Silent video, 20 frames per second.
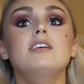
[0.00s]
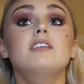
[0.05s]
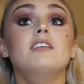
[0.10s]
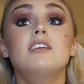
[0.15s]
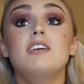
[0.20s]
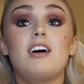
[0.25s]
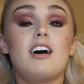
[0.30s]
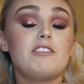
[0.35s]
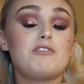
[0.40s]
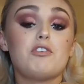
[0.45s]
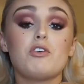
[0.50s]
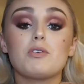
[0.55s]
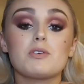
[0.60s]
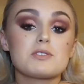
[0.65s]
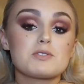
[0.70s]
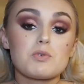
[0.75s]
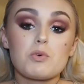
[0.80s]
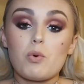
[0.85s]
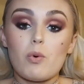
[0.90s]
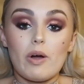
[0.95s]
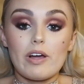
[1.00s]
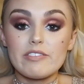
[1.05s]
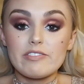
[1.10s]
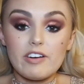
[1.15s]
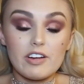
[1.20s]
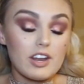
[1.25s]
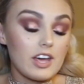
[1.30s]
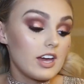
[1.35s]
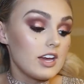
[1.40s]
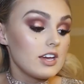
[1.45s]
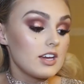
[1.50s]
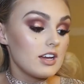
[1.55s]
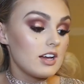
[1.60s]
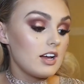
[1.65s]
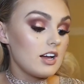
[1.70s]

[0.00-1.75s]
yeah, I thought it was can. all quite funny.